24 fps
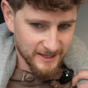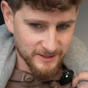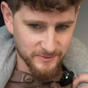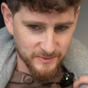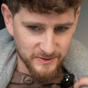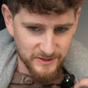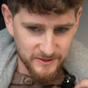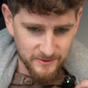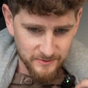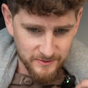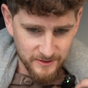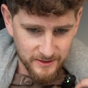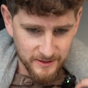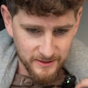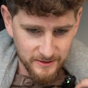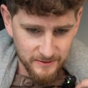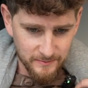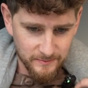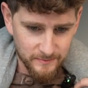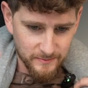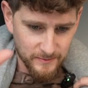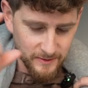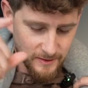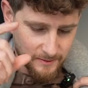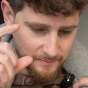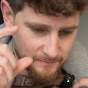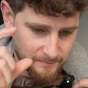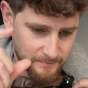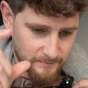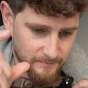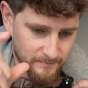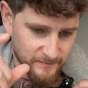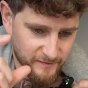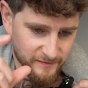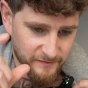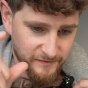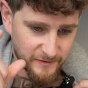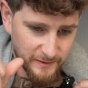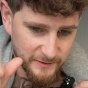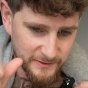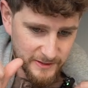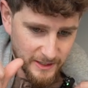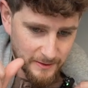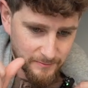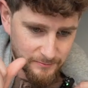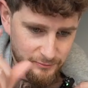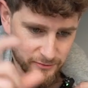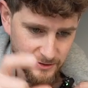as we do the feels
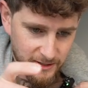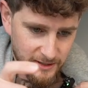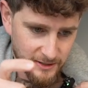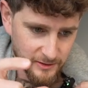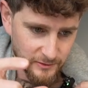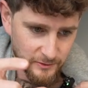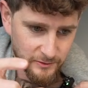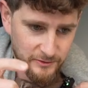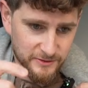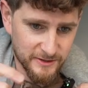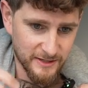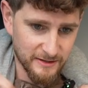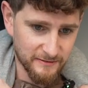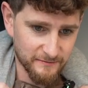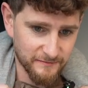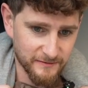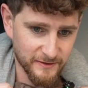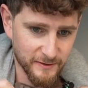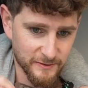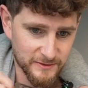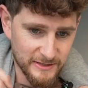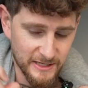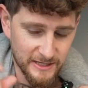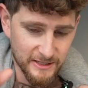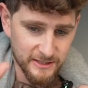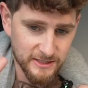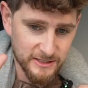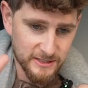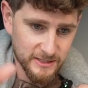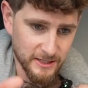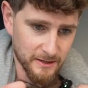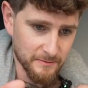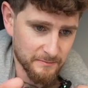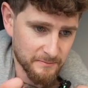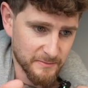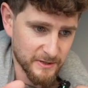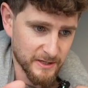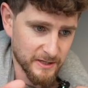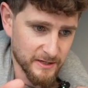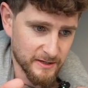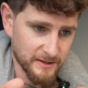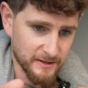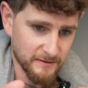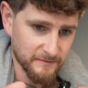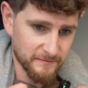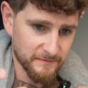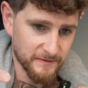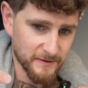like prickles, and then feels like sunburn,
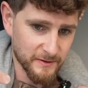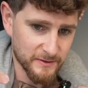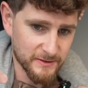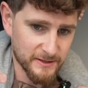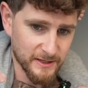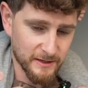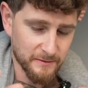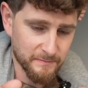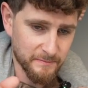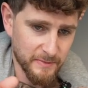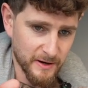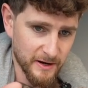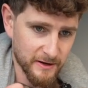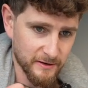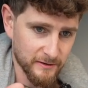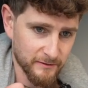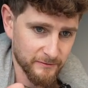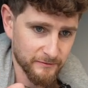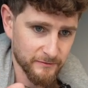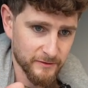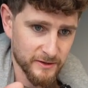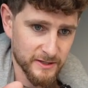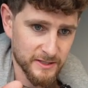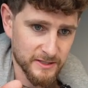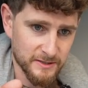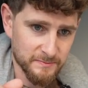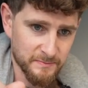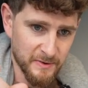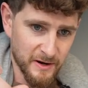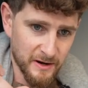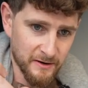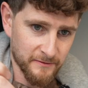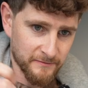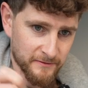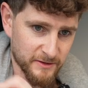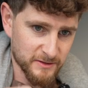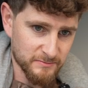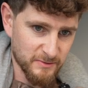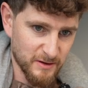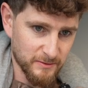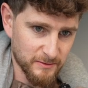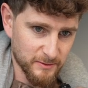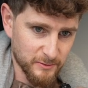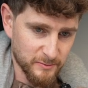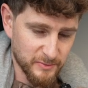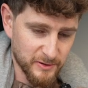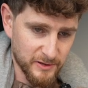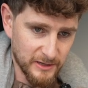and then feels like biofreeze. Biofreeze,
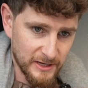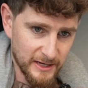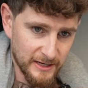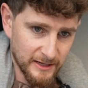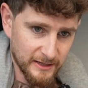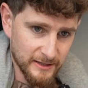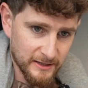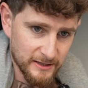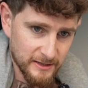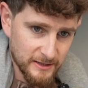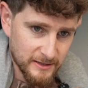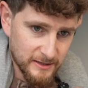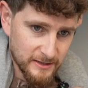maybe we'll put like